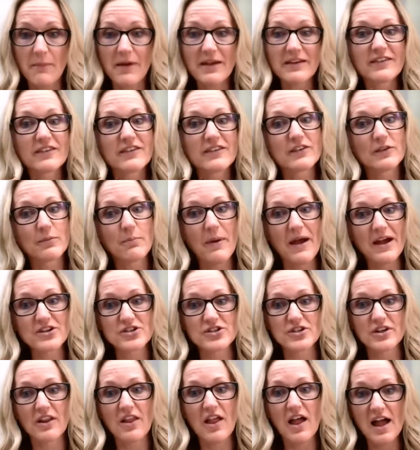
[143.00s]

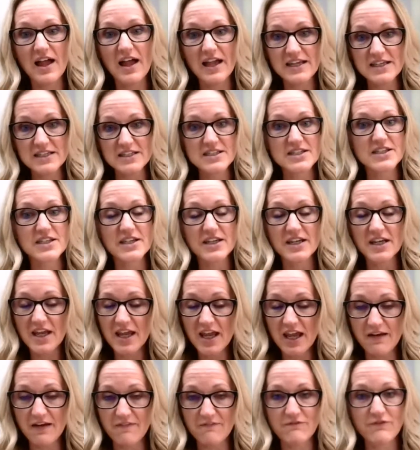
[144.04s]
specialized
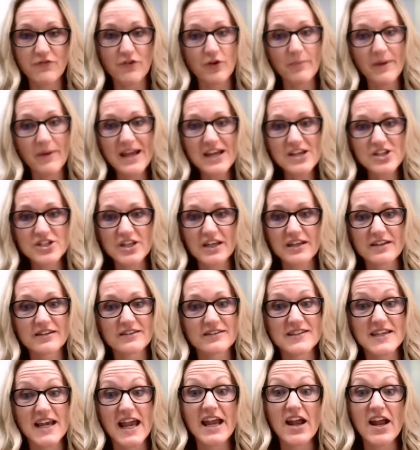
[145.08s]
information,
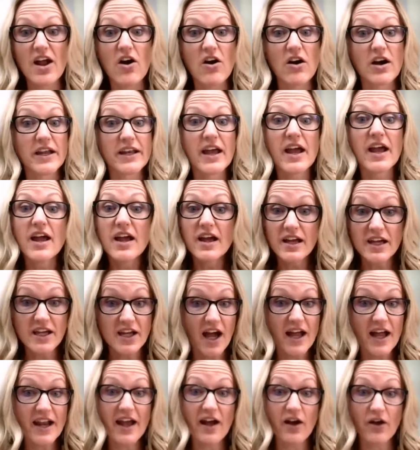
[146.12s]
say on
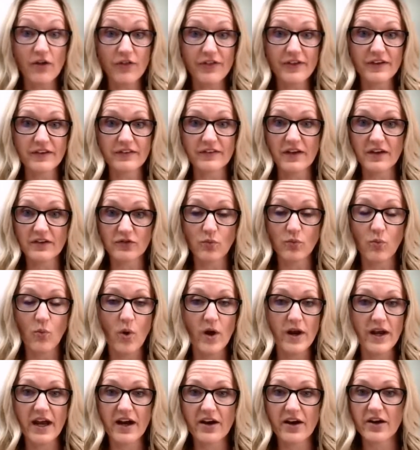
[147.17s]
gut health is
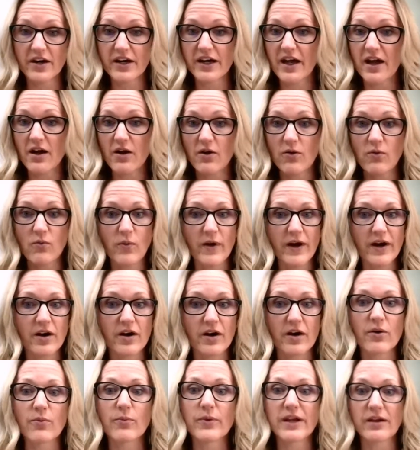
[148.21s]
one area
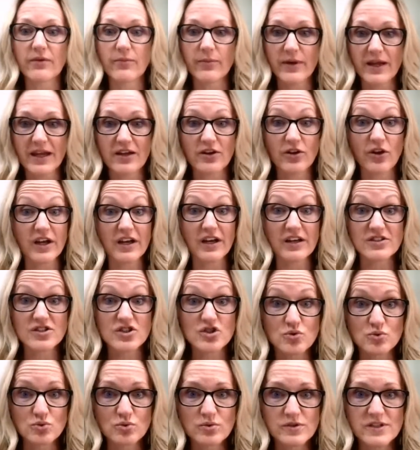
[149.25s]
where we can look at a
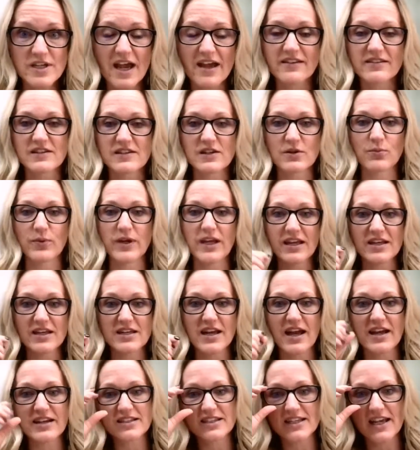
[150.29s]
stool test and we can
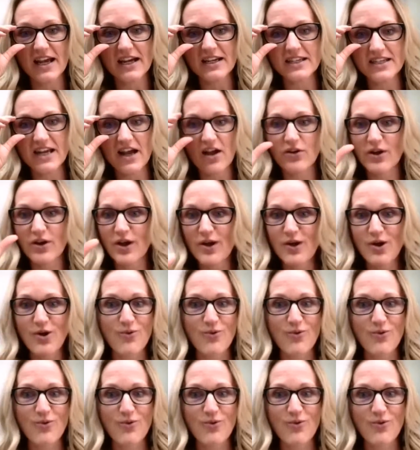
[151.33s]
dissect out